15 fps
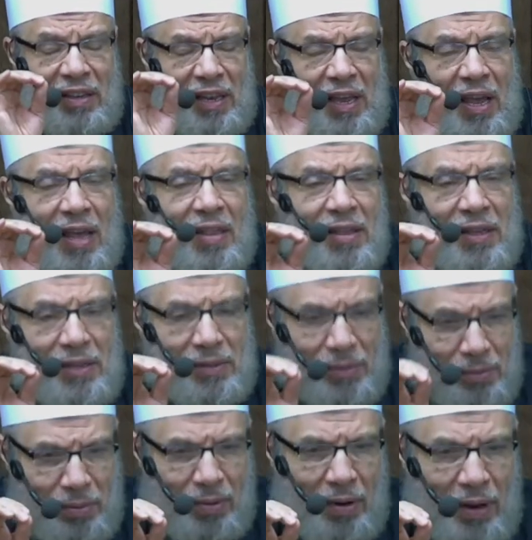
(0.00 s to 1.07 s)
Is there
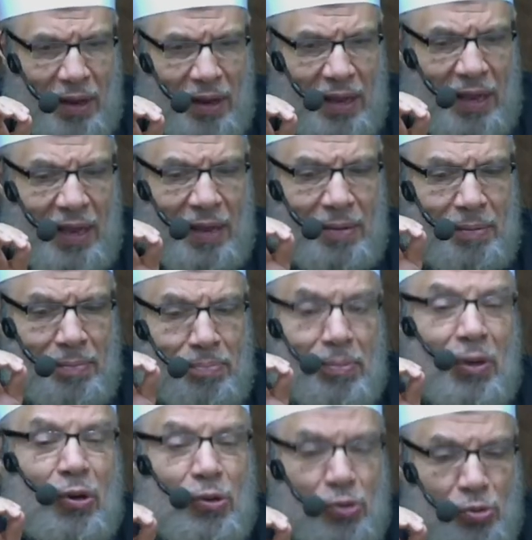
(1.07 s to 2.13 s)
anything
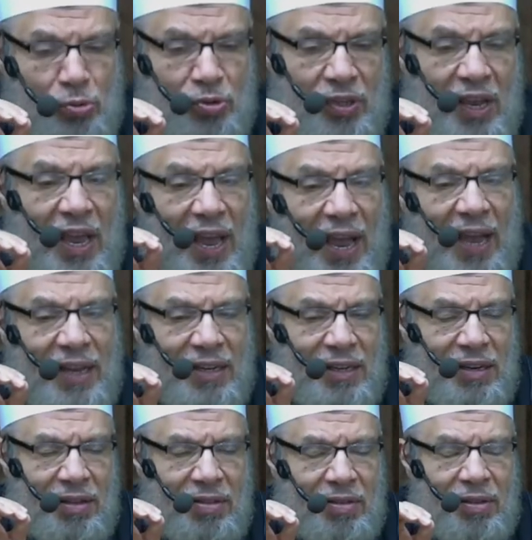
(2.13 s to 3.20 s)
uh, um,
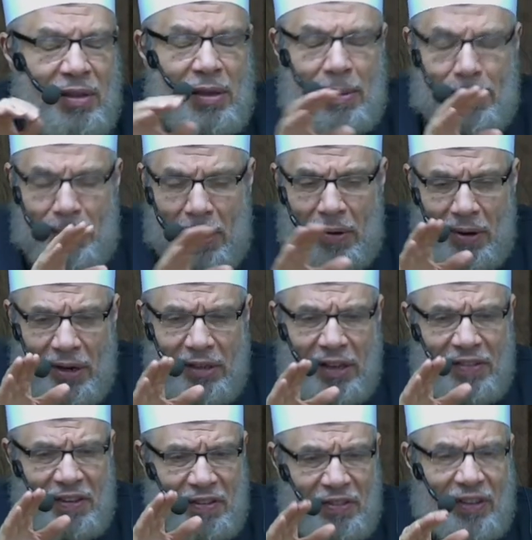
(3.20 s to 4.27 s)
specific
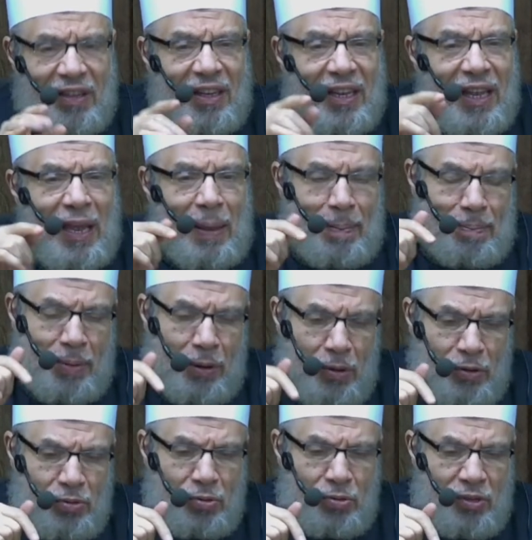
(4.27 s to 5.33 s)
in the hadith
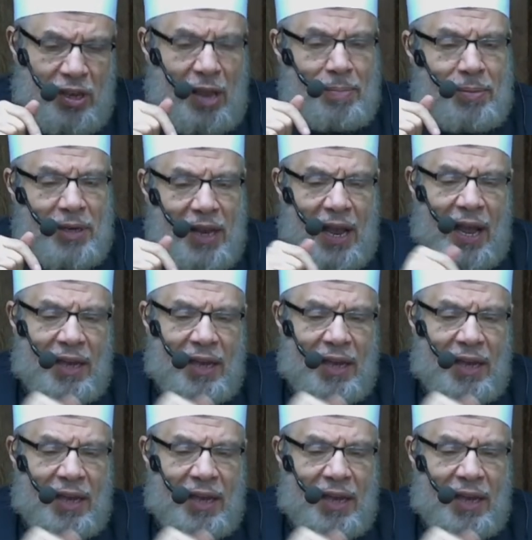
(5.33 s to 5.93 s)
about this surah?